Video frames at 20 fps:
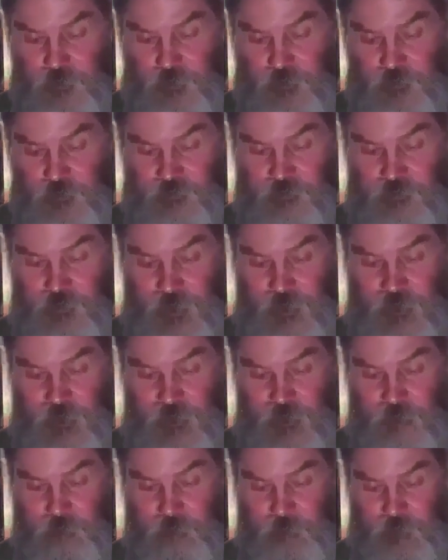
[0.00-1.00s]
the
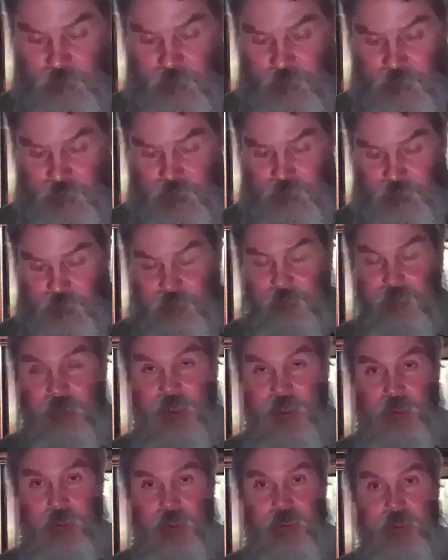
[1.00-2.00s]
Lord his
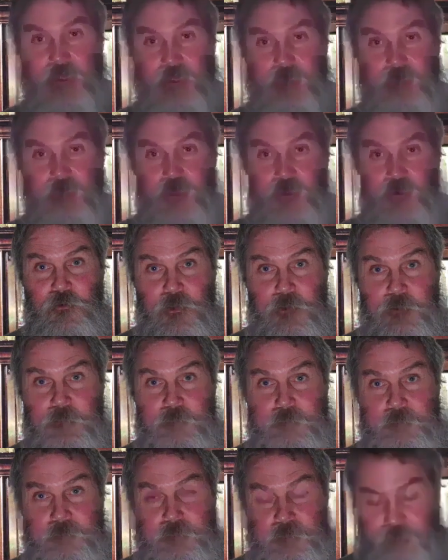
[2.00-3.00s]
God be with him
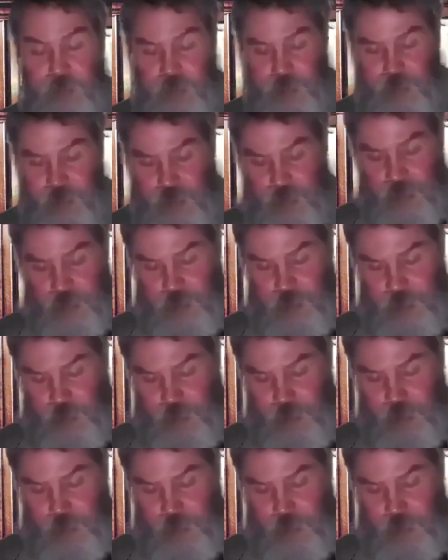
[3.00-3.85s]
and let him go up.